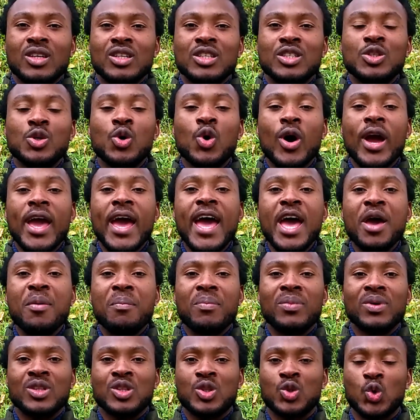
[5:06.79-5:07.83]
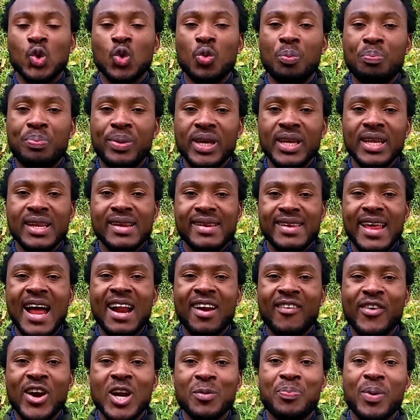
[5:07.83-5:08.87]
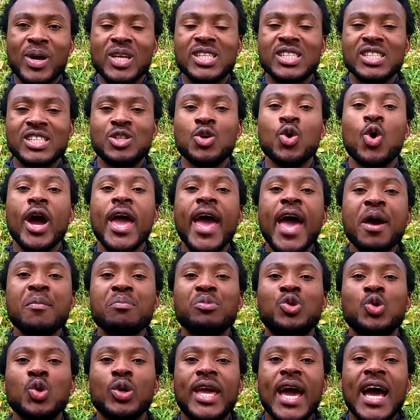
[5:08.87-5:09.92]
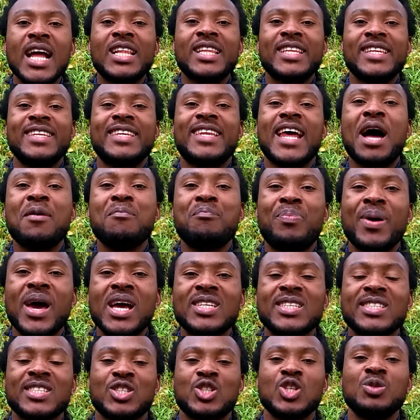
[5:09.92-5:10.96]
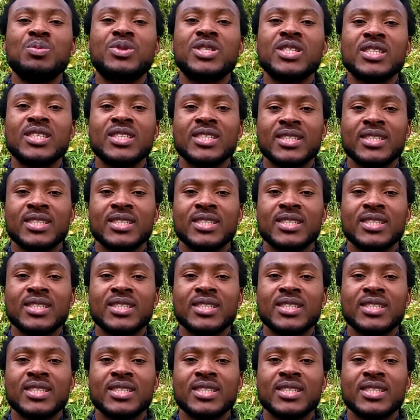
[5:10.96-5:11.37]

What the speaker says: you aim to be that great person. You aim to get that best something.